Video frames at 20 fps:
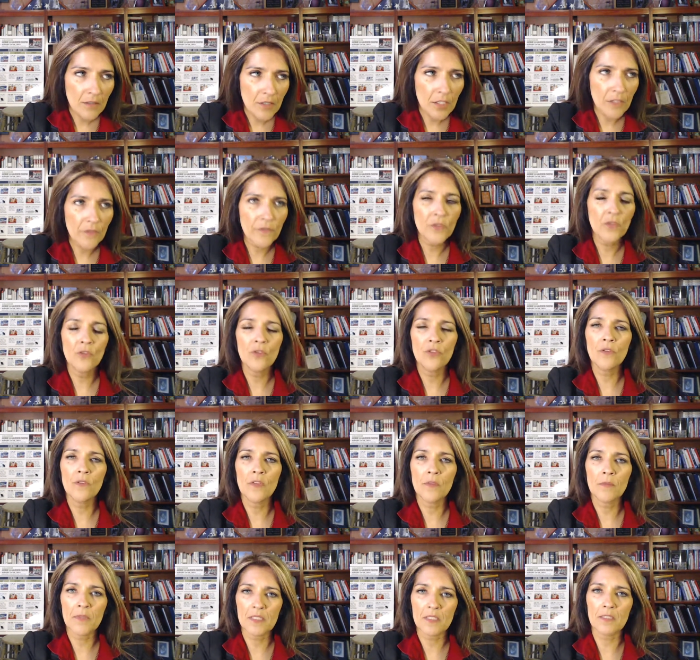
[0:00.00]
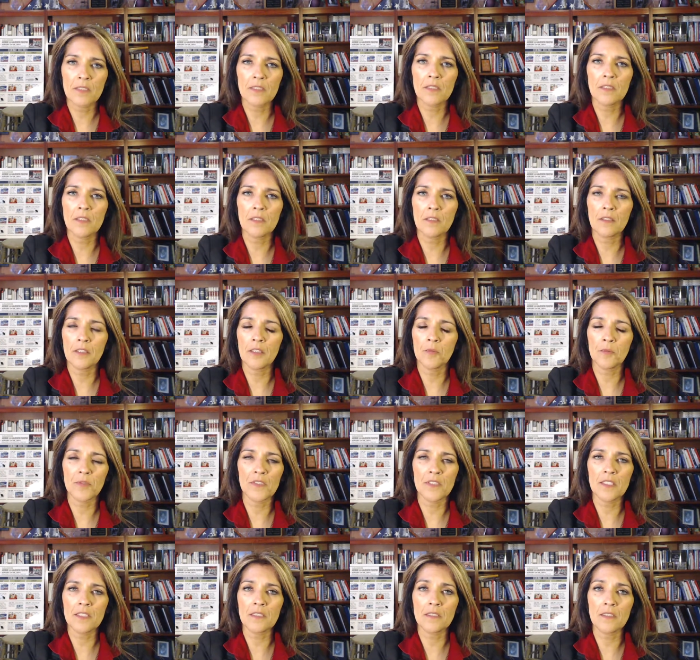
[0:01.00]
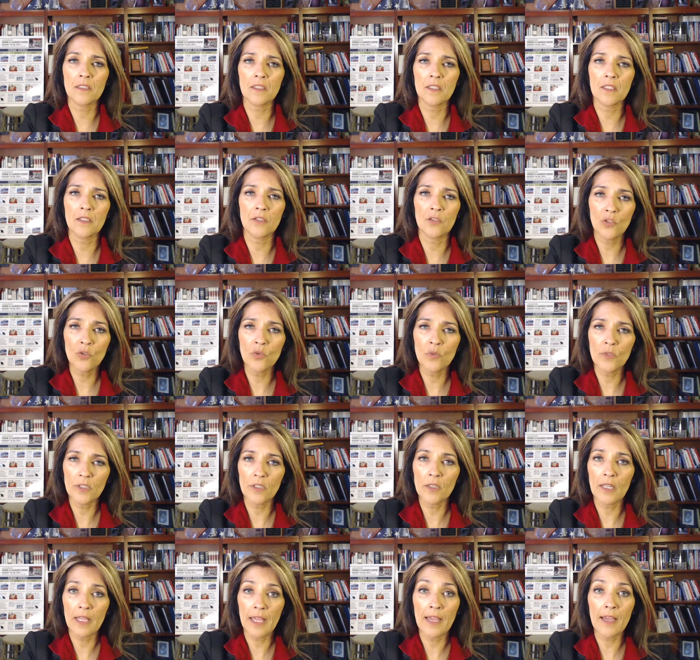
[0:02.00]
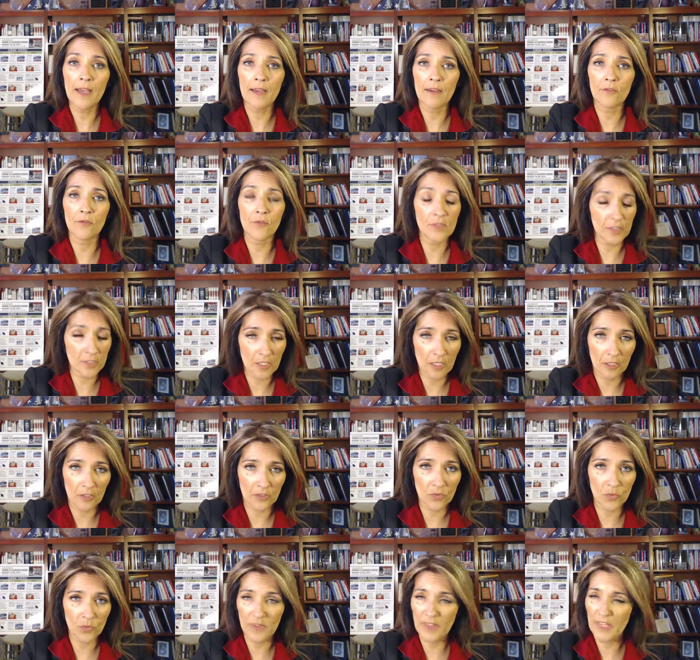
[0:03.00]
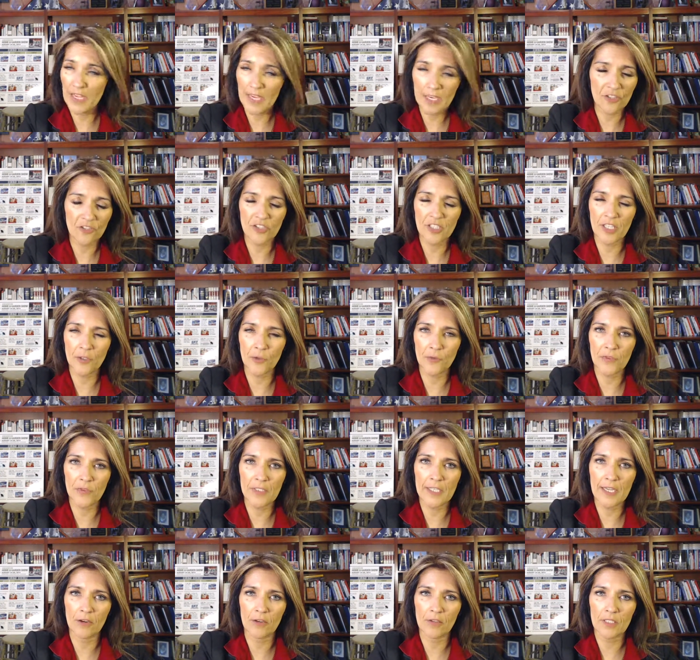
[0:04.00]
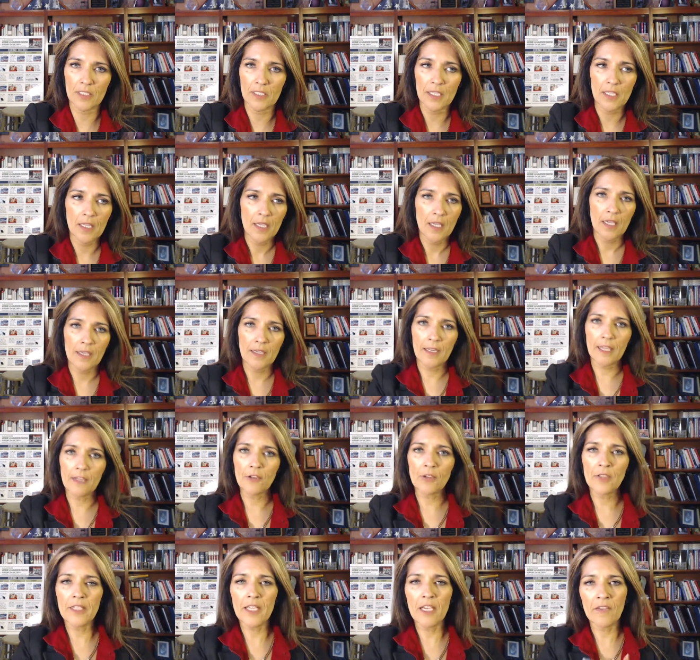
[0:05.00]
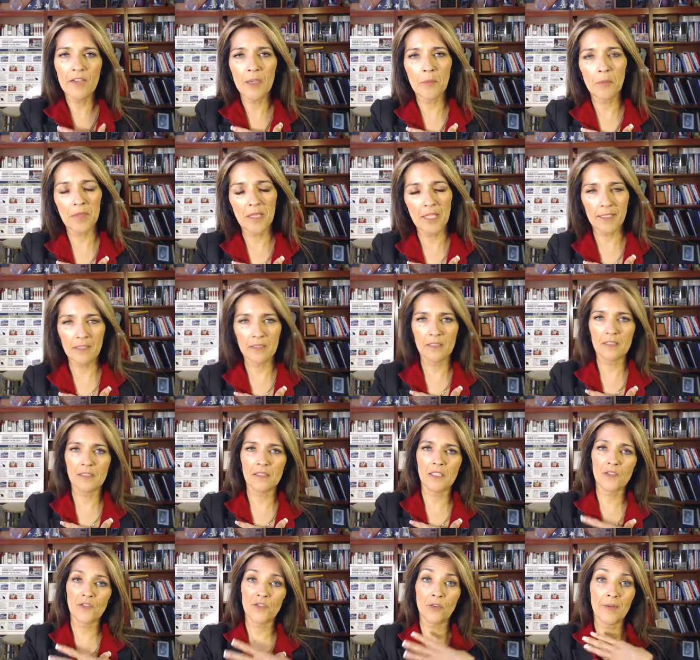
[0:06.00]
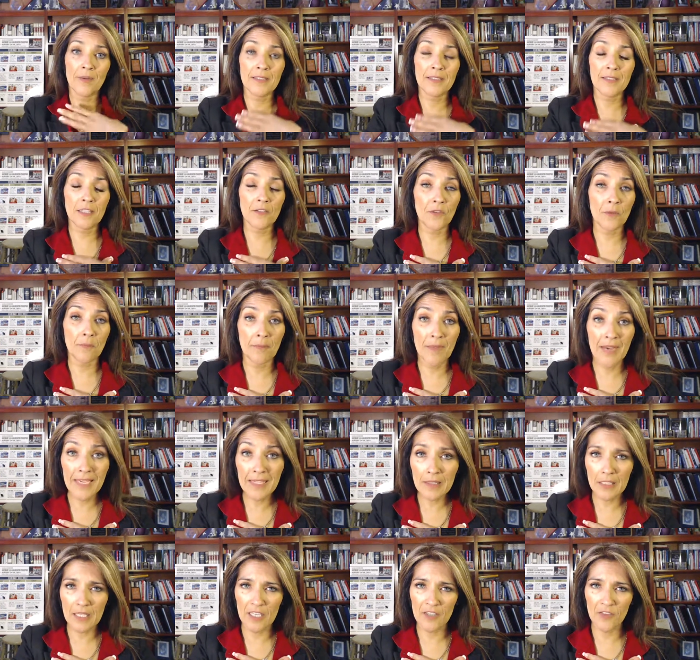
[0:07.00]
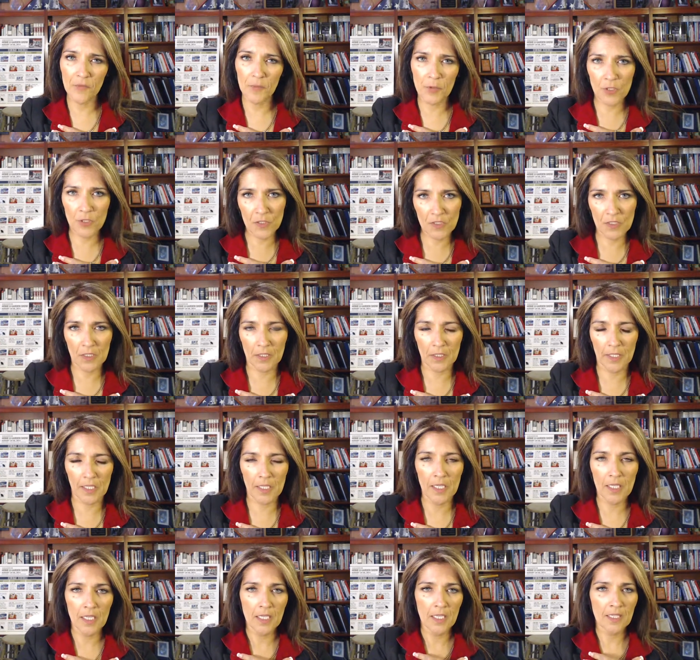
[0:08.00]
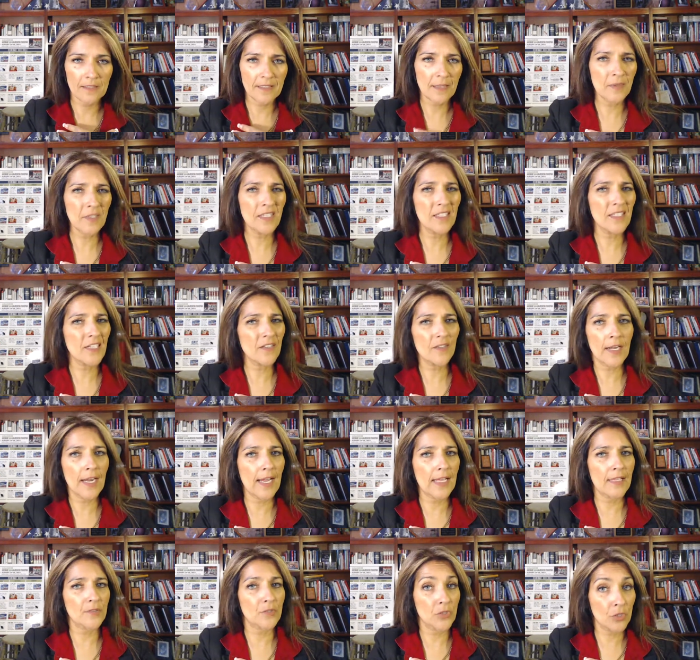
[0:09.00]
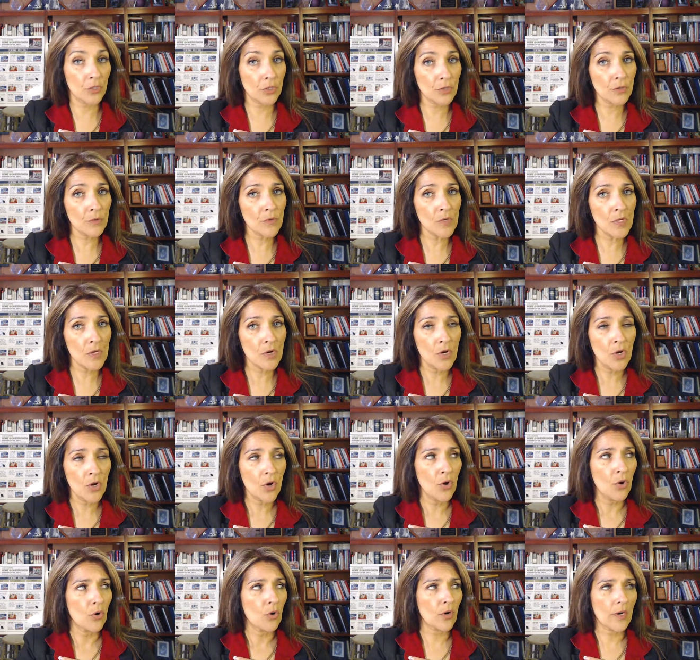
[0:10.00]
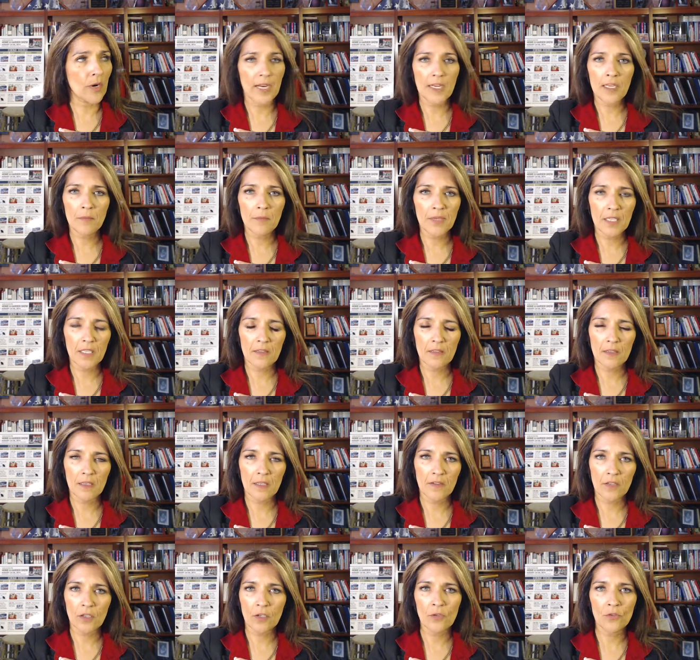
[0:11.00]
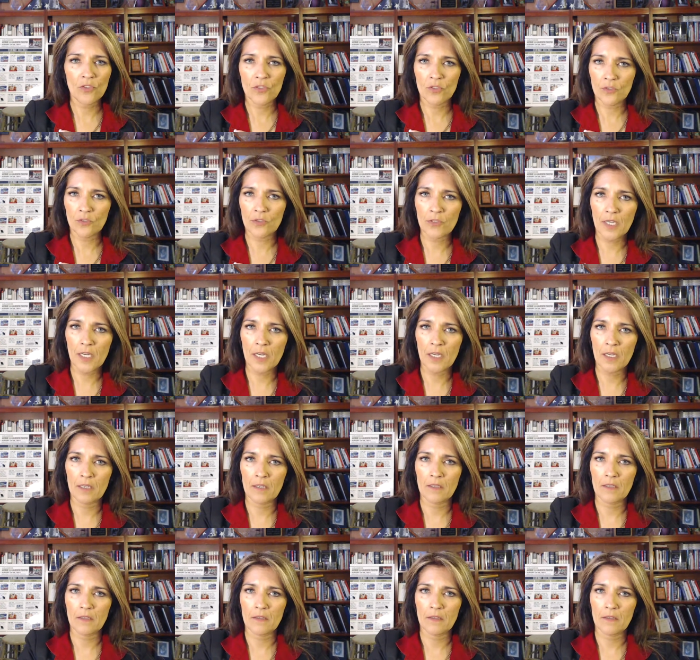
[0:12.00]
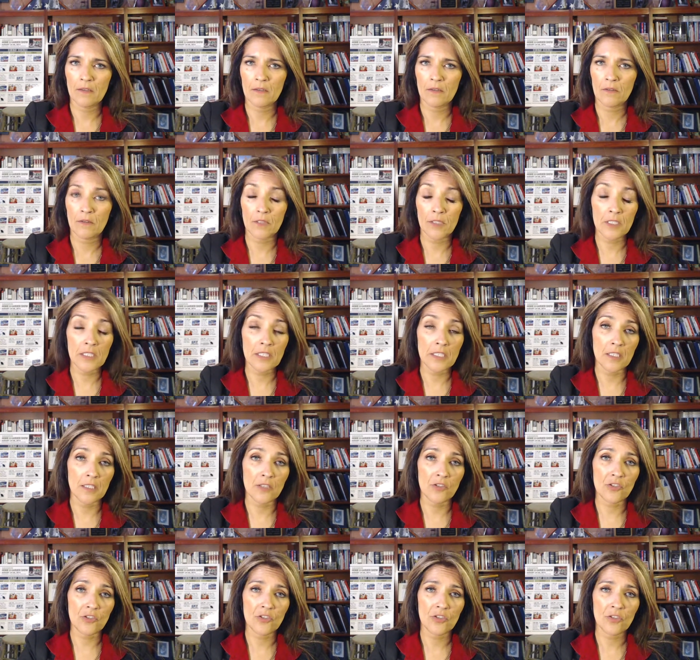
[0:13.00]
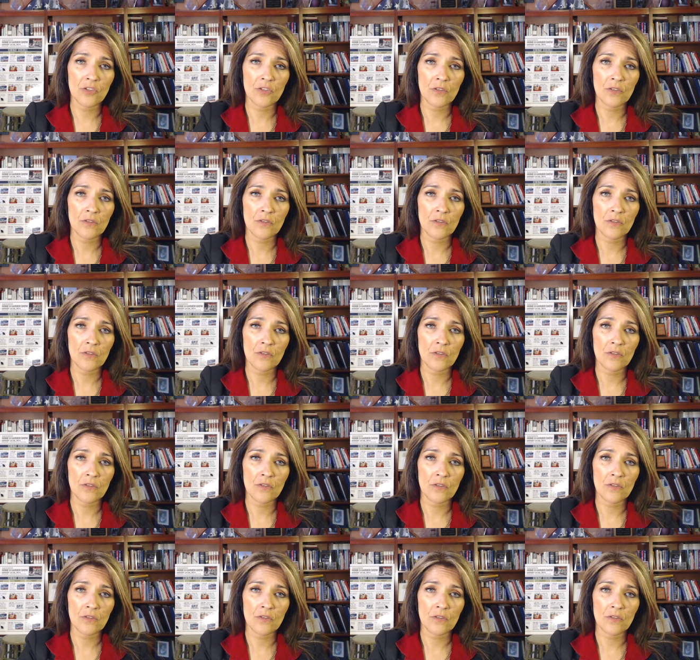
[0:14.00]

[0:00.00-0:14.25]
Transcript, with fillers: if you do them consistently and persistently, you will have results without a shadow of a doubt. And not only have I applied these things for myself in my life personally, because I would never ask you or anybody that I coach and train or teach,